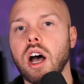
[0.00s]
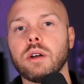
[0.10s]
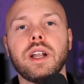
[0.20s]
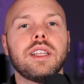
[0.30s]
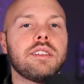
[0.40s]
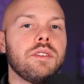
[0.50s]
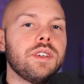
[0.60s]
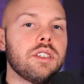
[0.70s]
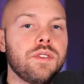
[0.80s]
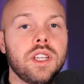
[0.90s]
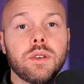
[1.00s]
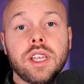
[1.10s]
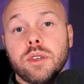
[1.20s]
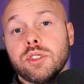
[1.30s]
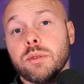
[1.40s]
All right, that's it for this video. Thank
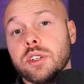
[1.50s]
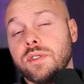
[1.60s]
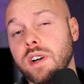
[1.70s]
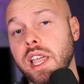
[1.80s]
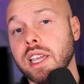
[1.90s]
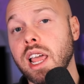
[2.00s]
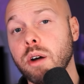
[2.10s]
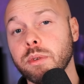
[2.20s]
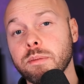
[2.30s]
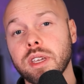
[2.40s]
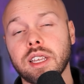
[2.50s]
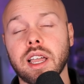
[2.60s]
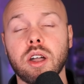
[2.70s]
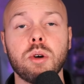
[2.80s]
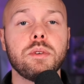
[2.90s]
you so much for hanging out with me, and I
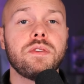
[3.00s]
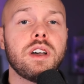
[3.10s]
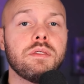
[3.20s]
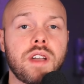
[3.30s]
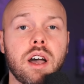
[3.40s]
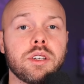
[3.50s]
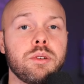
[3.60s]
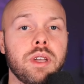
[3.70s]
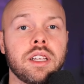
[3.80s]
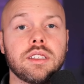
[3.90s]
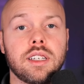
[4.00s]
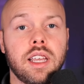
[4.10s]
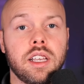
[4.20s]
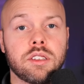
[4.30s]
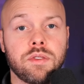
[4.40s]
hope you found value in
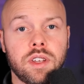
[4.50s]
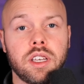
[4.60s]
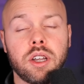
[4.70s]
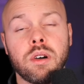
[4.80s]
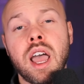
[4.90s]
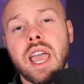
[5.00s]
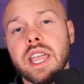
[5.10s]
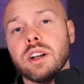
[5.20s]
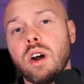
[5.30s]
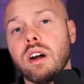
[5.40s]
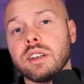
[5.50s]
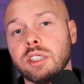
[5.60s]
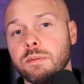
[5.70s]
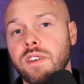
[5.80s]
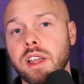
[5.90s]
today's video. Here are
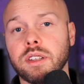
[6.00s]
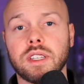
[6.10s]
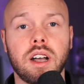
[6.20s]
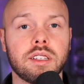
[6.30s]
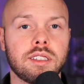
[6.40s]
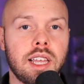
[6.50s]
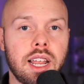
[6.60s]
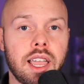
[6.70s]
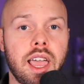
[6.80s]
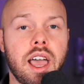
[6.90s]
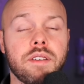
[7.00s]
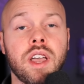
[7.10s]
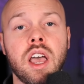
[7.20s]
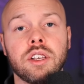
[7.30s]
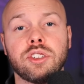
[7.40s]
some final thoughts that I have.
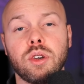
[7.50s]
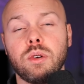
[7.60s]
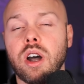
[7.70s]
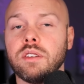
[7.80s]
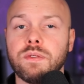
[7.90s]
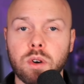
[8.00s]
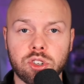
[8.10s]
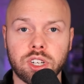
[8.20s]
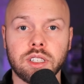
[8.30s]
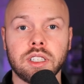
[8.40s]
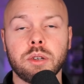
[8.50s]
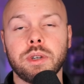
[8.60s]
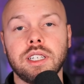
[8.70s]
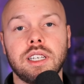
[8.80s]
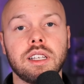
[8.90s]
So unfortunately, we
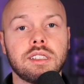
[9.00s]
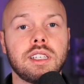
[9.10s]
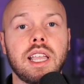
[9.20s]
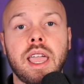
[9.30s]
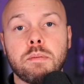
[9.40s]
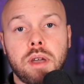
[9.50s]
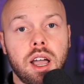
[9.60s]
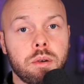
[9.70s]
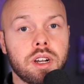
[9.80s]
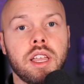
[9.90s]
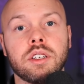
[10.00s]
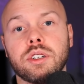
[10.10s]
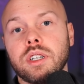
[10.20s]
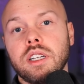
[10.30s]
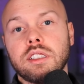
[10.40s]
did see a power
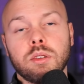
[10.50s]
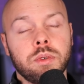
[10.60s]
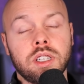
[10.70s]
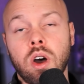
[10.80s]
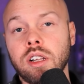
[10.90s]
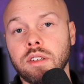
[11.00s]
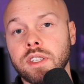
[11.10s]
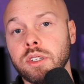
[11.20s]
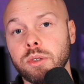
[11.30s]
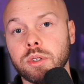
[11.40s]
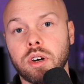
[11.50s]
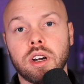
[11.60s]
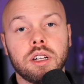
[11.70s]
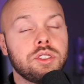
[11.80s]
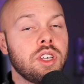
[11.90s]
increase with all of the new new cards